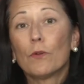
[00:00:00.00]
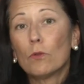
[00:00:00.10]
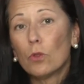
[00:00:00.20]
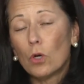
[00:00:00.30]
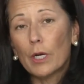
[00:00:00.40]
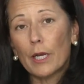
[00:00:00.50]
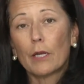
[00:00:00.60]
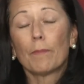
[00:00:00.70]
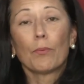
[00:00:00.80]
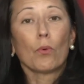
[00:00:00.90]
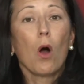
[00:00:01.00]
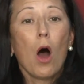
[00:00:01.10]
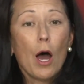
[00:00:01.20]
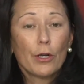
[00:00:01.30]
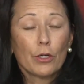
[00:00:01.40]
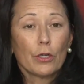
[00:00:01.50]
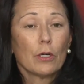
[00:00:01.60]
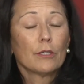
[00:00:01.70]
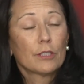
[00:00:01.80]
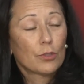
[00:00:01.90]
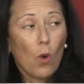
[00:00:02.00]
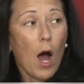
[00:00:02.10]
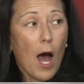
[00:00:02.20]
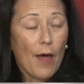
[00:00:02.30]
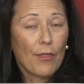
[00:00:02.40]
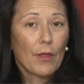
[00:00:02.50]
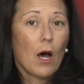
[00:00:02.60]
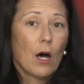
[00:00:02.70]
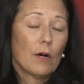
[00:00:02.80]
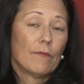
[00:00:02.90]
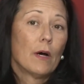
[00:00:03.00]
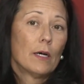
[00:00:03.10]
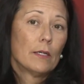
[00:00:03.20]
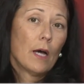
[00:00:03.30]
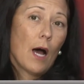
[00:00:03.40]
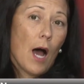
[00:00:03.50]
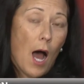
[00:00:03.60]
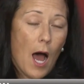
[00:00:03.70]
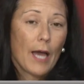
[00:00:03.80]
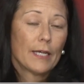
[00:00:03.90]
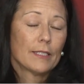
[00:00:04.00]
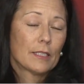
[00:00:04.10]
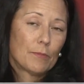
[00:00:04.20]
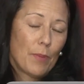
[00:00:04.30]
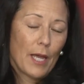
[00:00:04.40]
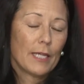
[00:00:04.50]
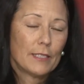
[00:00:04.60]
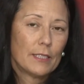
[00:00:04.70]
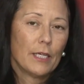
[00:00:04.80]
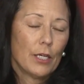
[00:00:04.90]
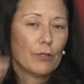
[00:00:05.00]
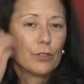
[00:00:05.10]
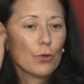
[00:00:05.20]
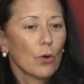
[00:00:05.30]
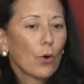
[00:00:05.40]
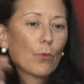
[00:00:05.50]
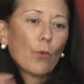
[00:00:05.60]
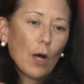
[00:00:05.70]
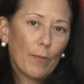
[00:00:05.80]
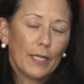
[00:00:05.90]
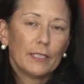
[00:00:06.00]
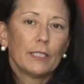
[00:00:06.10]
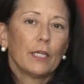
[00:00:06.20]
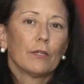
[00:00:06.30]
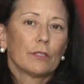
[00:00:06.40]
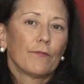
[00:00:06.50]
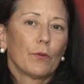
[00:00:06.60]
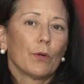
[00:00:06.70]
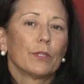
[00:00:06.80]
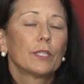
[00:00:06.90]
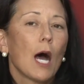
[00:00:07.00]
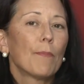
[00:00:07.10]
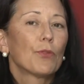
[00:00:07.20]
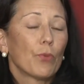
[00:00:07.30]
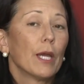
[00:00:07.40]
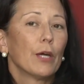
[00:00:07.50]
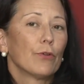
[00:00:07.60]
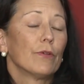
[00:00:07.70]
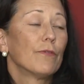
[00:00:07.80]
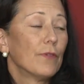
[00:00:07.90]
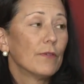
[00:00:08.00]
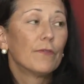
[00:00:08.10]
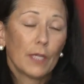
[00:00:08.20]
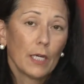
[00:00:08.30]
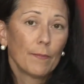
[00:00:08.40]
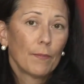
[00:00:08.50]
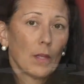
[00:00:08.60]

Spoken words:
if you look at a broader swath of highest paid CEOs or well-paid CEOs, if you will, the top 350